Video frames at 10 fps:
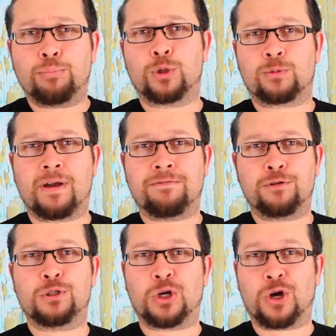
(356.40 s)
put my
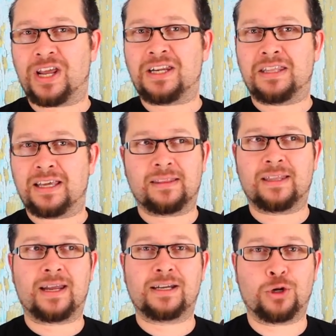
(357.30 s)
foot on anything
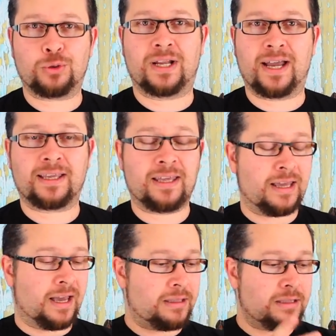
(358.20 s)
that I don't like.
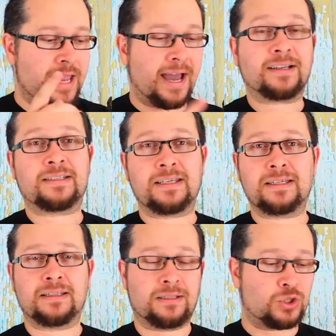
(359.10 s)
I think the
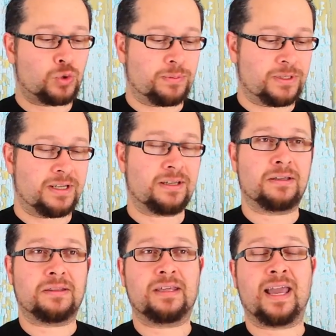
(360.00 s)
acting, the
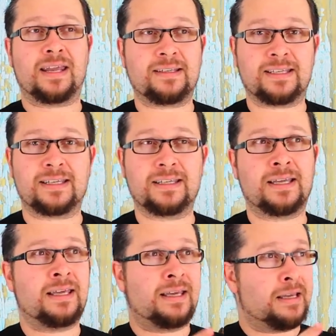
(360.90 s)
scripting, the editing,
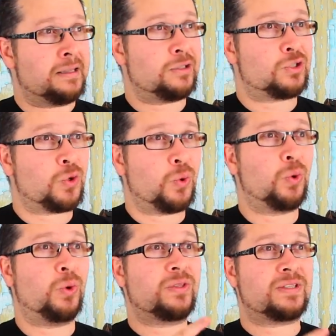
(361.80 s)
the
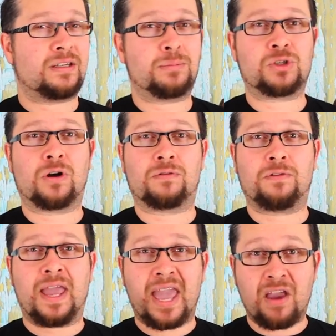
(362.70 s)
score, the
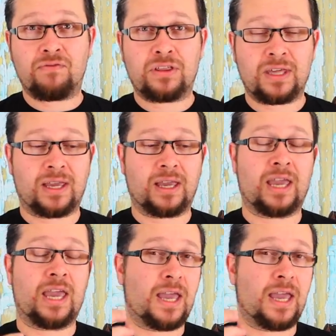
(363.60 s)
cinematography, everything